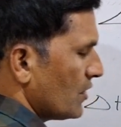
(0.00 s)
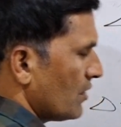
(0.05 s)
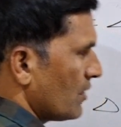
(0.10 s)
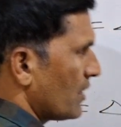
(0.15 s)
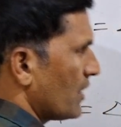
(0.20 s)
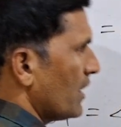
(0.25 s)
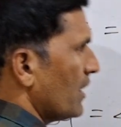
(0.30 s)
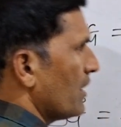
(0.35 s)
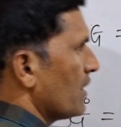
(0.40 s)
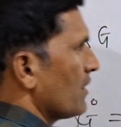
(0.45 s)

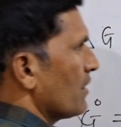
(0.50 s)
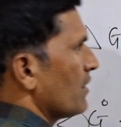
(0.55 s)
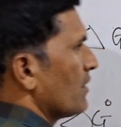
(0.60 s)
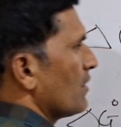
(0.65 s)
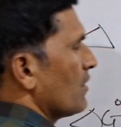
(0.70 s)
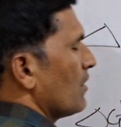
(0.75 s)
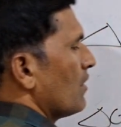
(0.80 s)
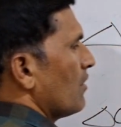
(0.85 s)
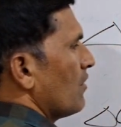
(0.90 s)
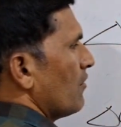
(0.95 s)
Okay,
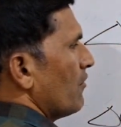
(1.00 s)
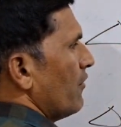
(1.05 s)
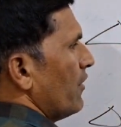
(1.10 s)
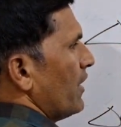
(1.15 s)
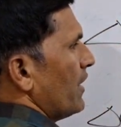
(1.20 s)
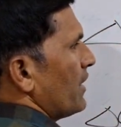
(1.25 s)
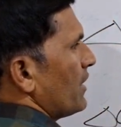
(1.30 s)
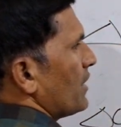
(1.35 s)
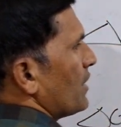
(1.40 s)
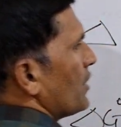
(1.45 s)

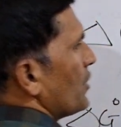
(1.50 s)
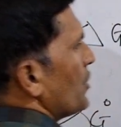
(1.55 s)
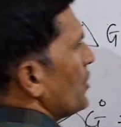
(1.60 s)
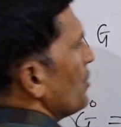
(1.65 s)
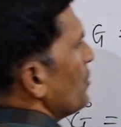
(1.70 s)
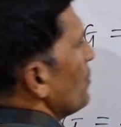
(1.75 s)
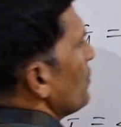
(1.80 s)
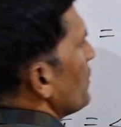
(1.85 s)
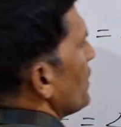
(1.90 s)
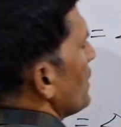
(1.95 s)
where
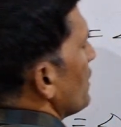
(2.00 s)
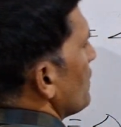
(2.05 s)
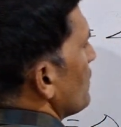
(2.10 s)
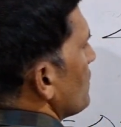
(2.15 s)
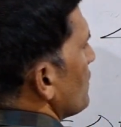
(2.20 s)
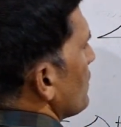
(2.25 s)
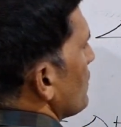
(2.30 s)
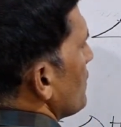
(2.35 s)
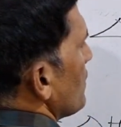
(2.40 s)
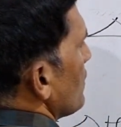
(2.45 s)
Q
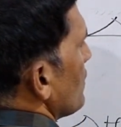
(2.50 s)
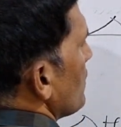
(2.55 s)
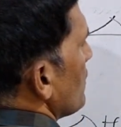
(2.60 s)
is